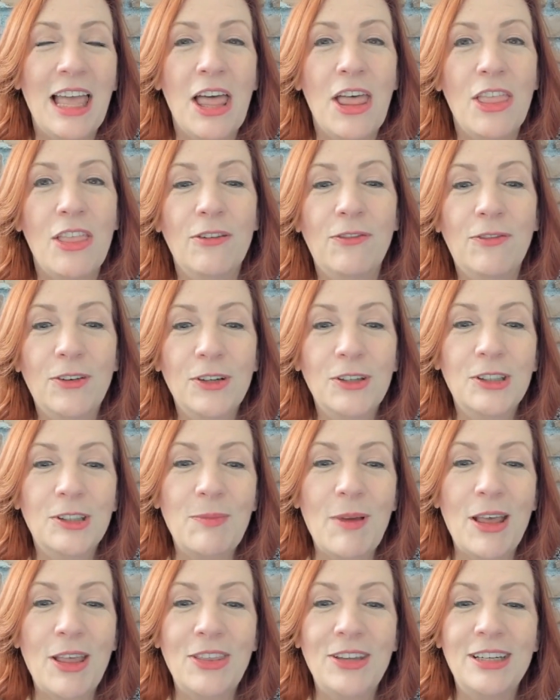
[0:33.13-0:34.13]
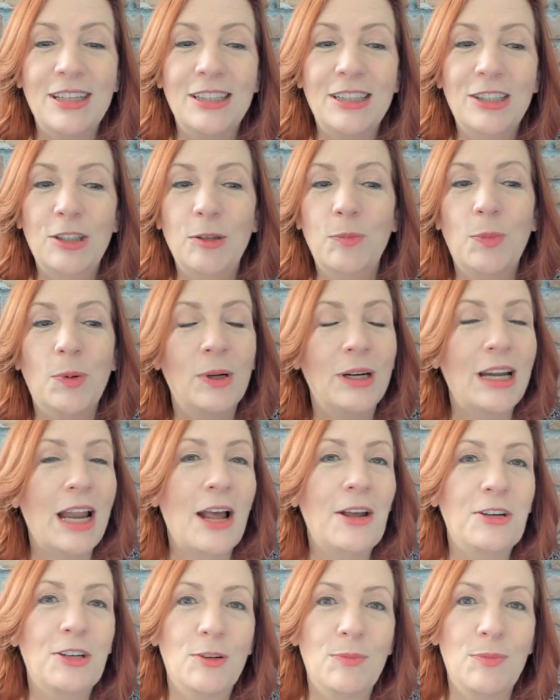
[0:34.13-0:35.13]
the first method is to print
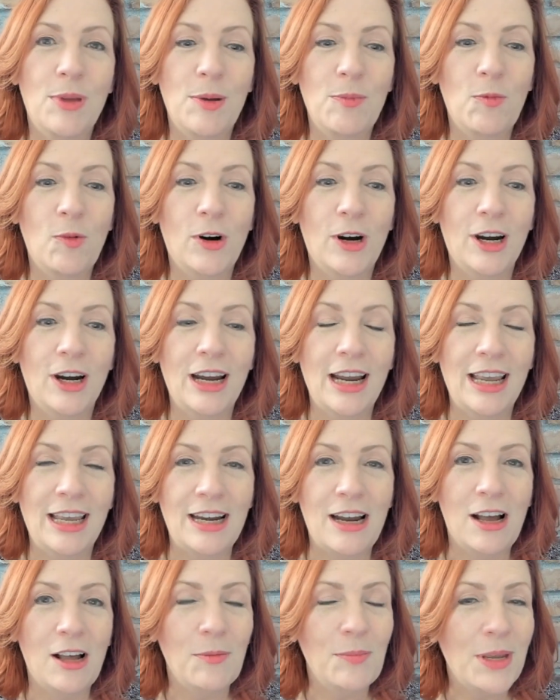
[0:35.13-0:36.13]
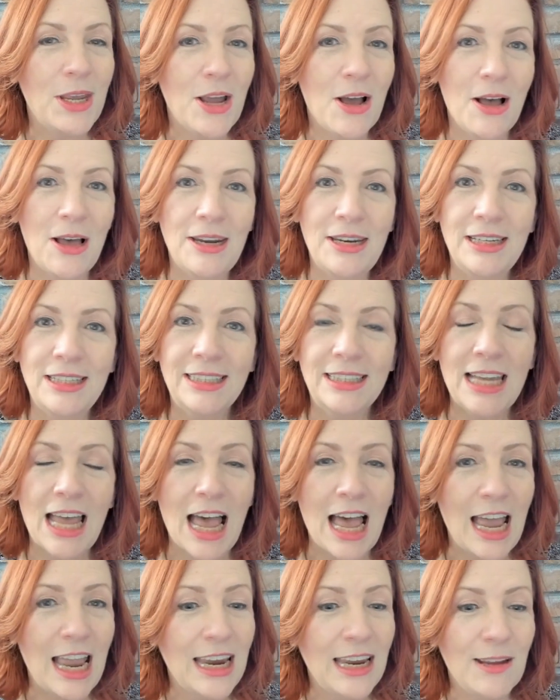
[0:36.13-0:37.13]
out your memoir, and I'll be honest,
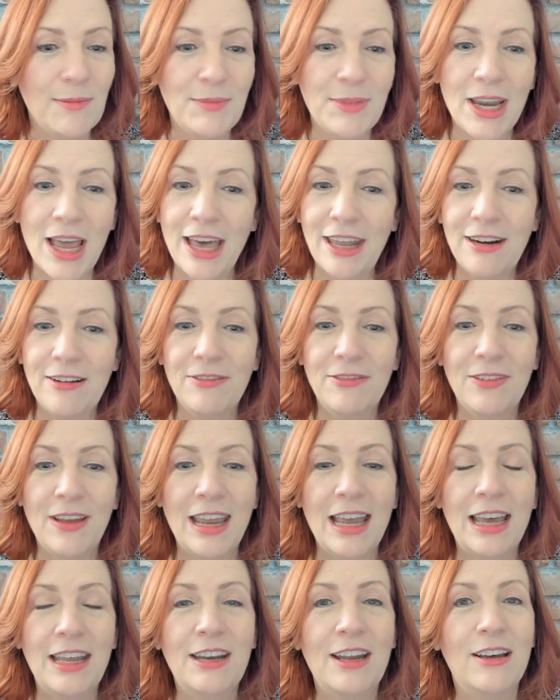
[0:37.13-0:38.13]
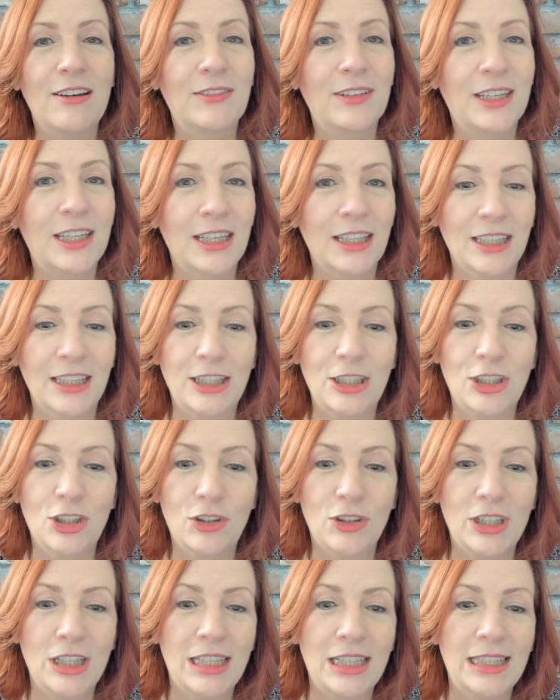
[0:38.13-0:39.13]
I am not a fan of killing
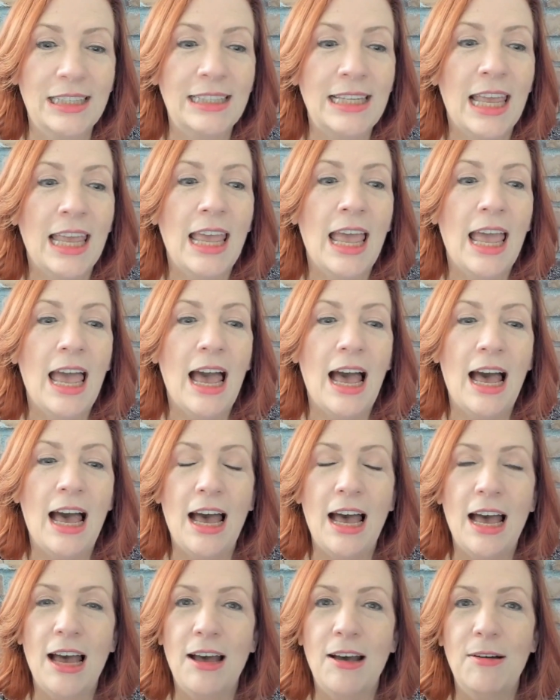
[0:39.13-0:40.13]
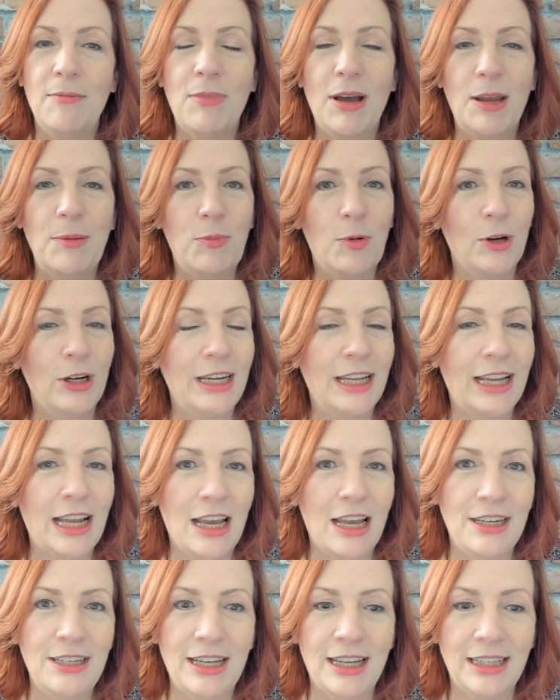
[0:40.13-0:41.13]
trees by printing
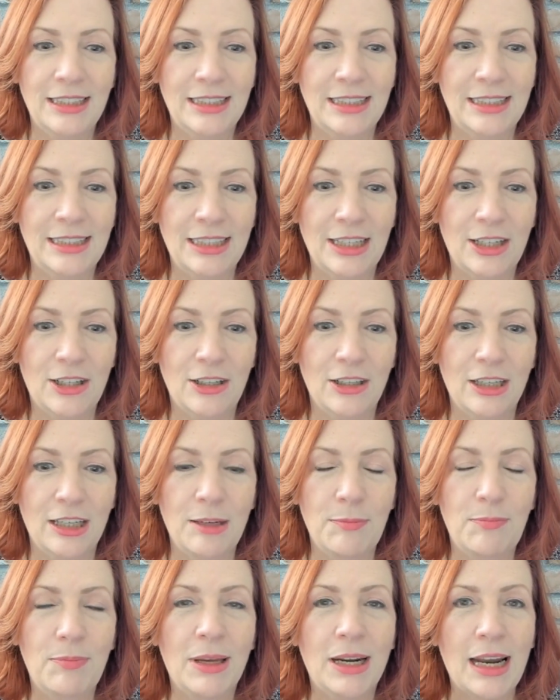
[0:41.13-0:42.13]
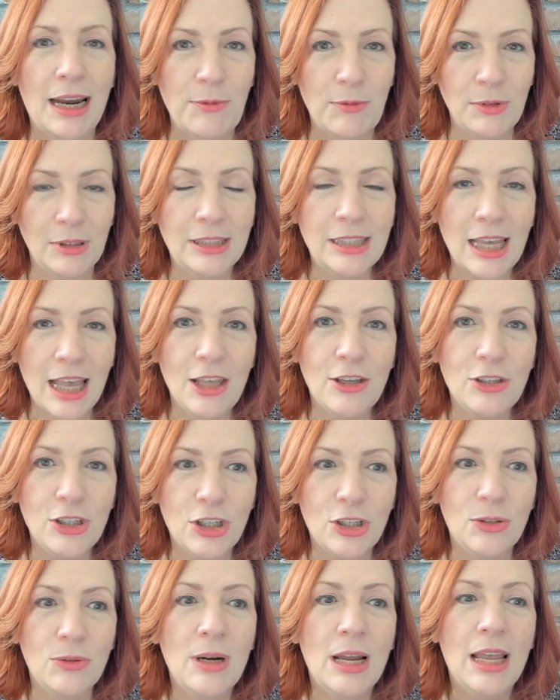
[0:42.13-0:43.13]
unnecessarily, but I will tell
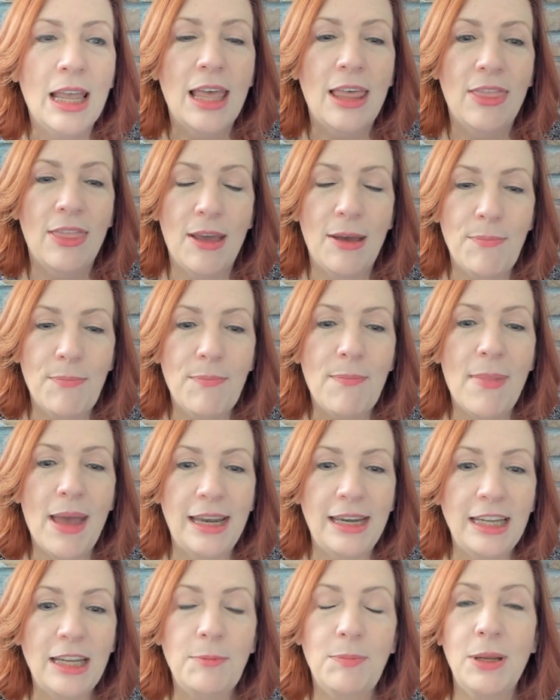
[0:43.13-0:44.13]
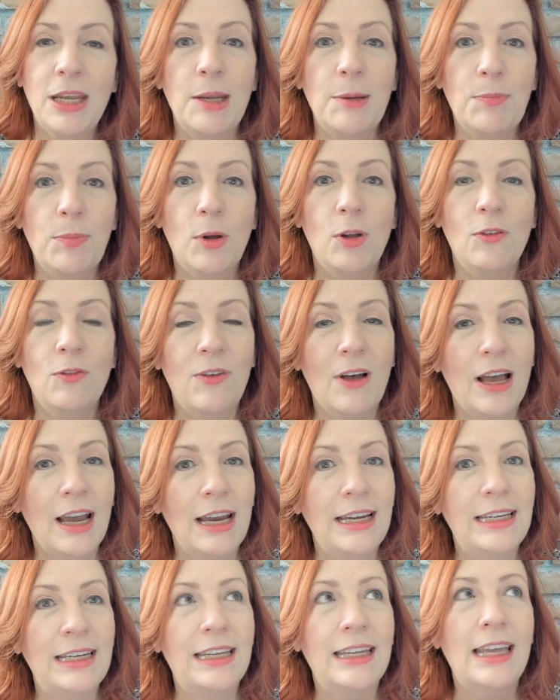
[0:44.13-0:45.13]
you that many people
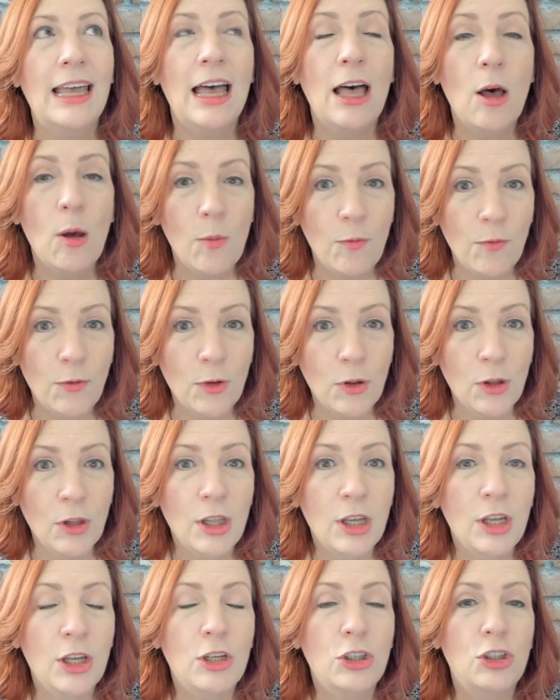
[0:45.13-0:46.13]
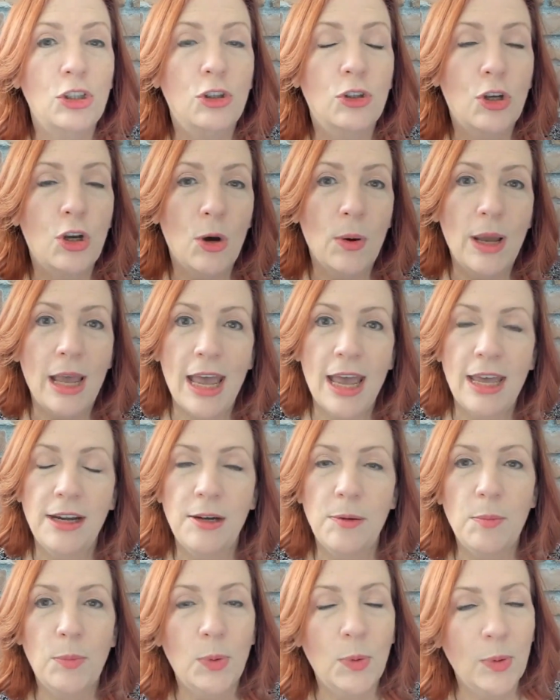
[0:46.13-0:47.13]
find it helpful to go ahead
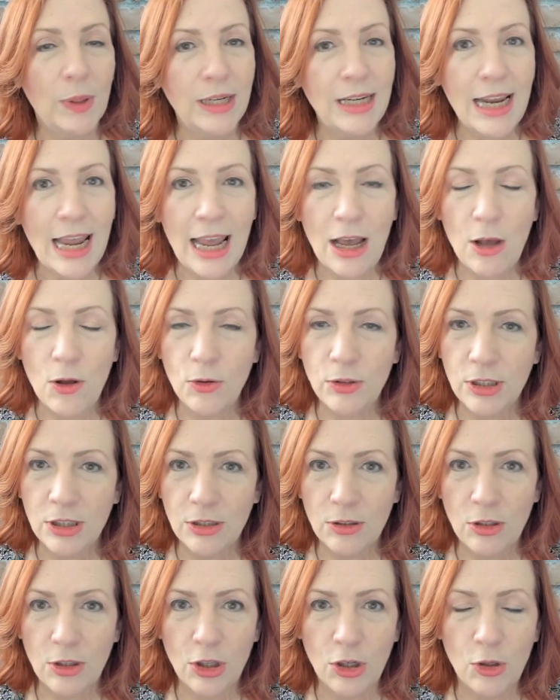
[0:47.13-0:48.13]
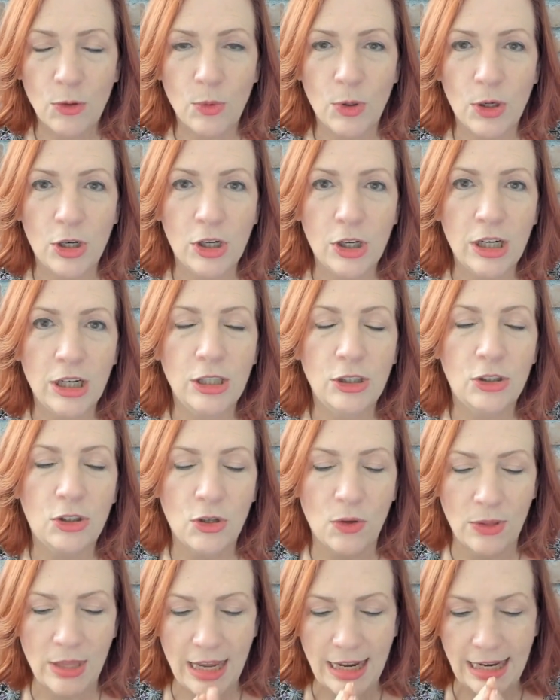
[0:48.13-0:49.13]
and print out their work
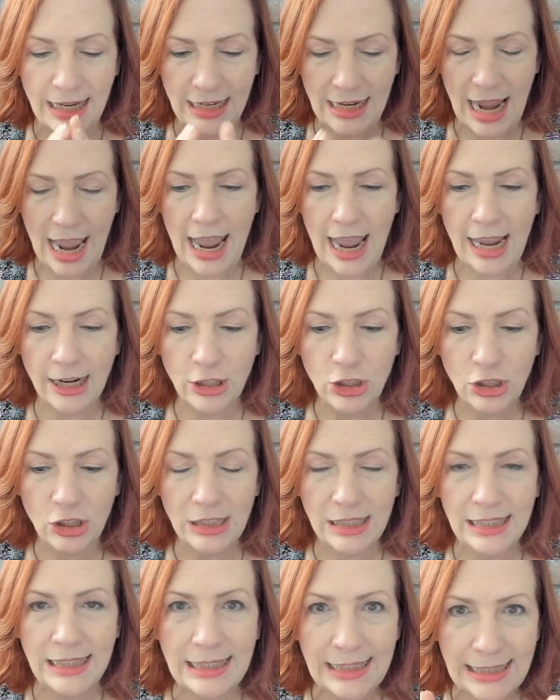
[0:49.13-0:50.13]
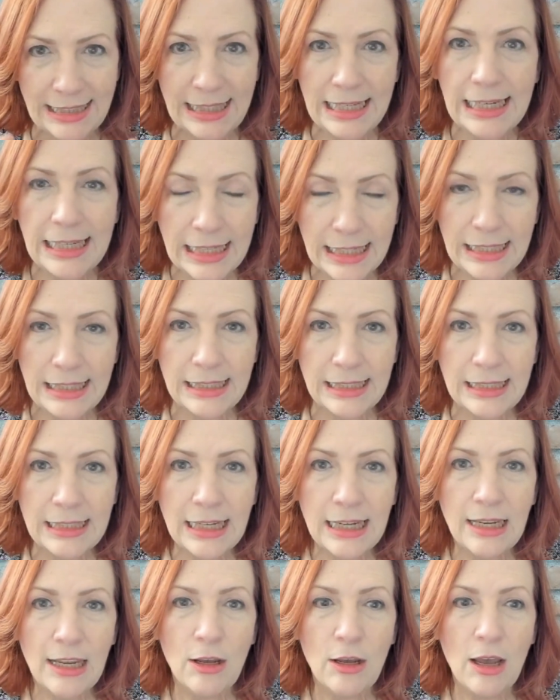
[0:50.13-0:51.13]
so they can actually see it
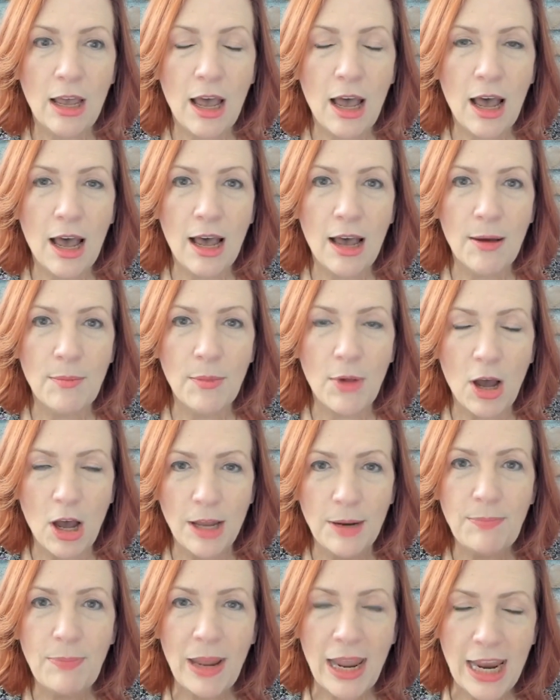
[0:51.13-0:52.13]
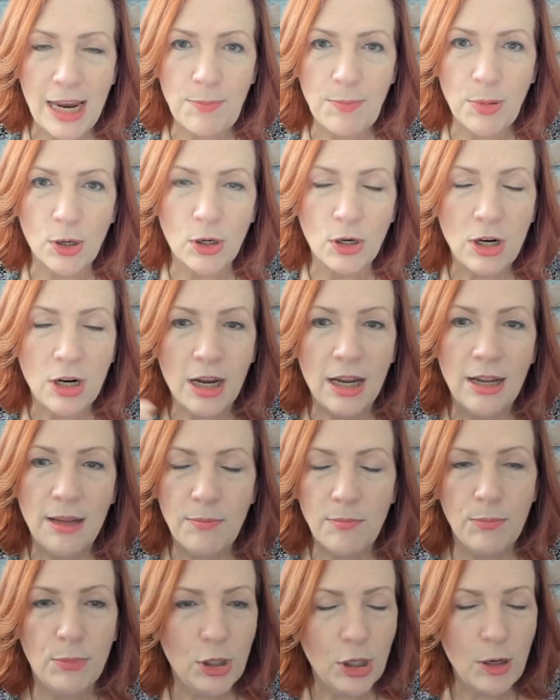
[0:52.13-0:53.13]
on paper,
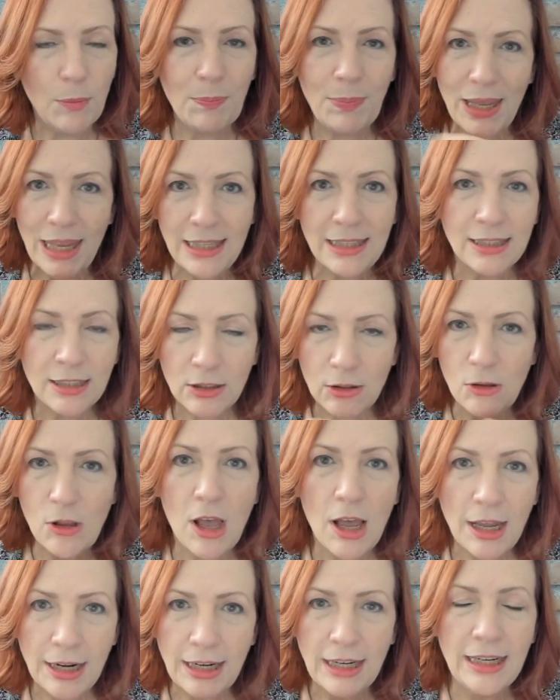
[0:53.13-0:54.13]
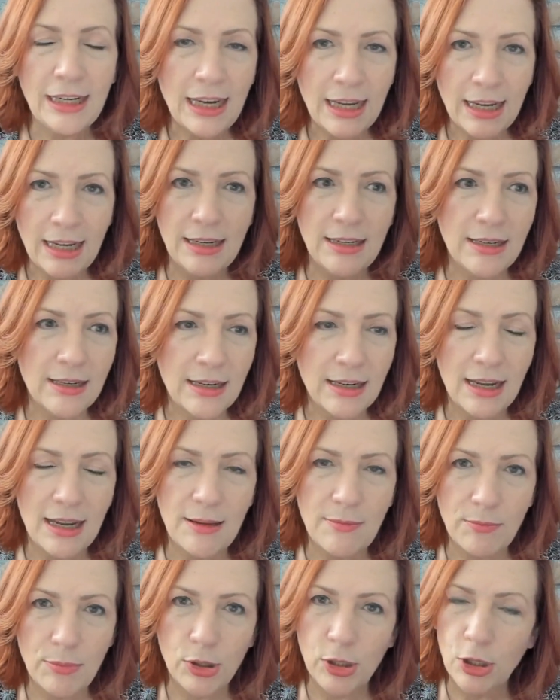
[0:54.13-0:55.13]
put a pencil on it
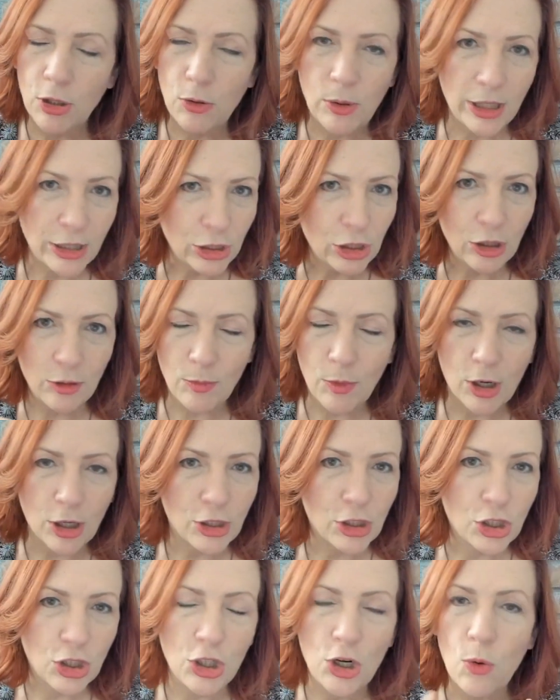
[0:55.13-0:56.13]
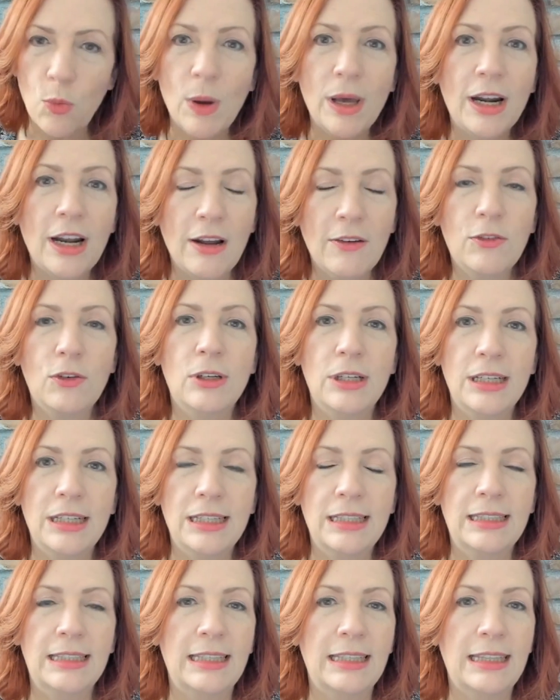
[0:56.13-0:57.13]
and put question marks, whatever it
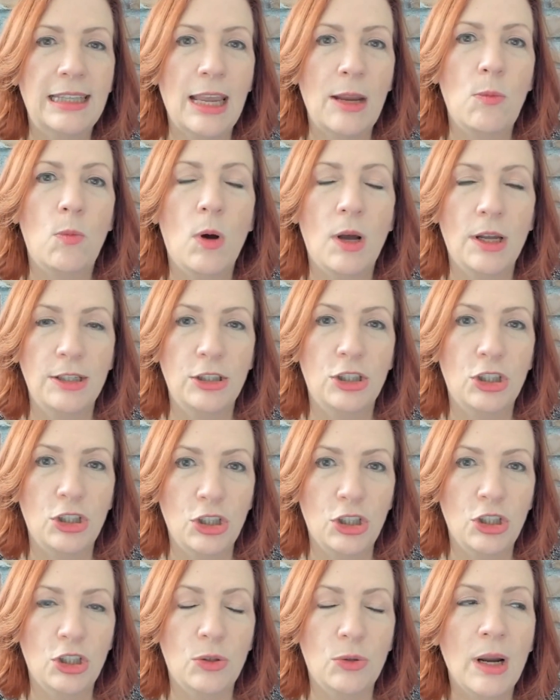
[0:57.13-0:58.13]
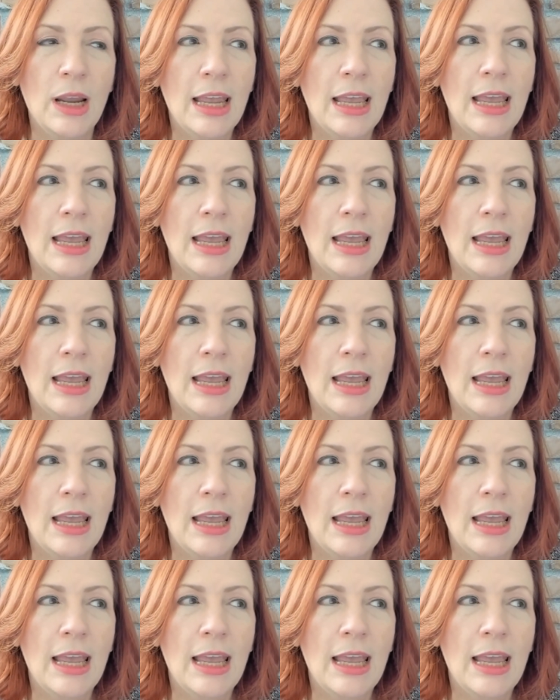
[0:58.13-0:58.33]
is that they want to do.